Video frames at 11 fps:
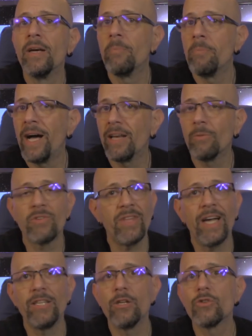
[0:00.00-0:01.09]
mine was
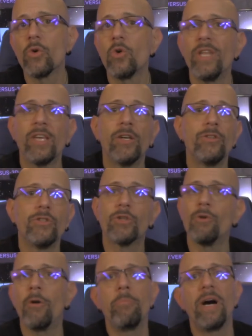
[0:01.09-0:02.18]
9 years old, I couldn't just
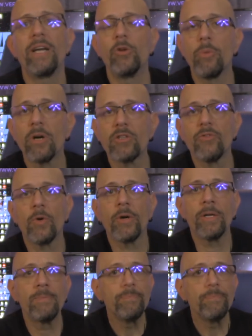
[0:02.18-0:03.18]
go out and buy any parts for it.